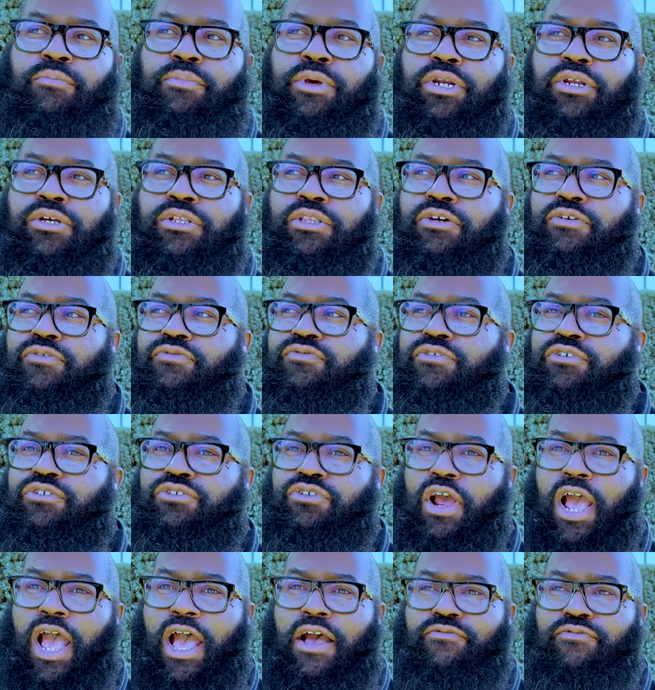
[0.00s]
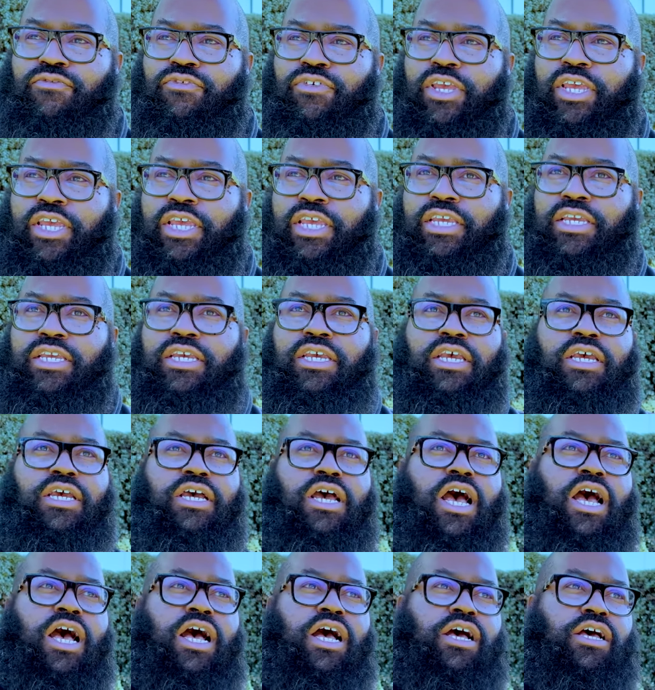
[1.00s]
middle of traffic,
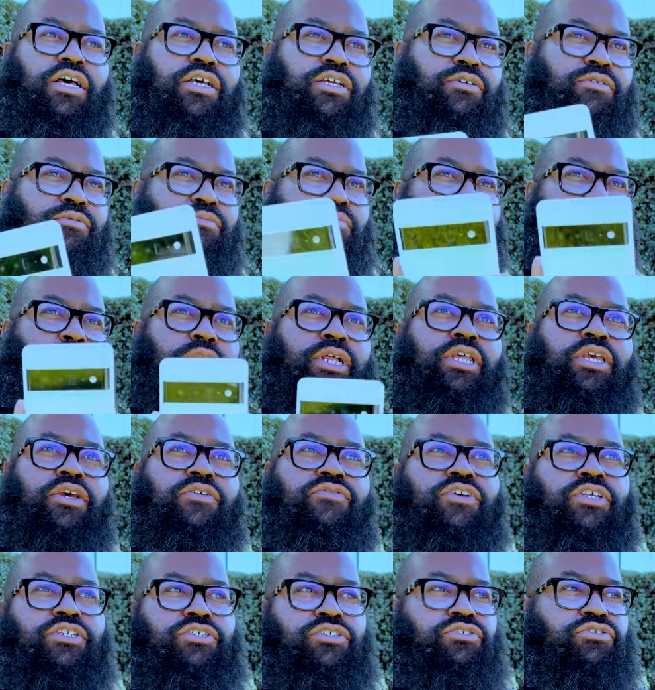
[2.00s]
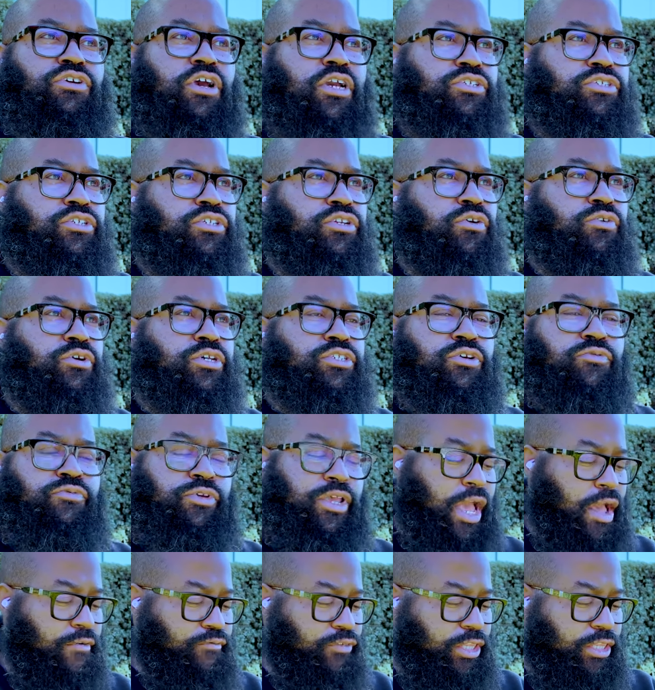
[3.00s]
plenty of construction noise, and
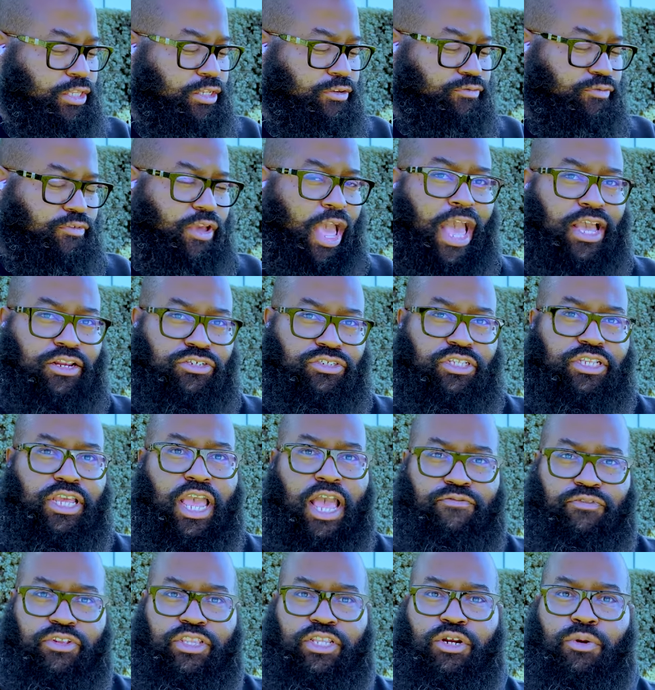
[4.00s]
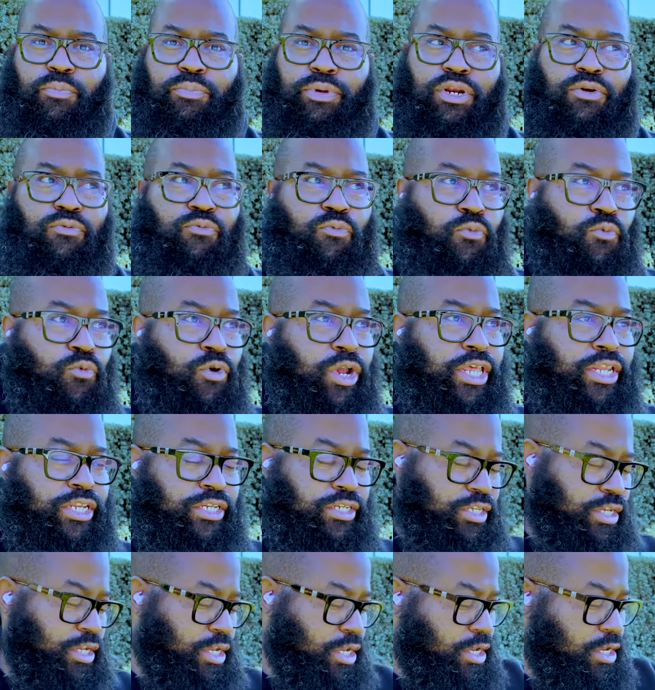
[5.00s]
we have actually have a little bit of wind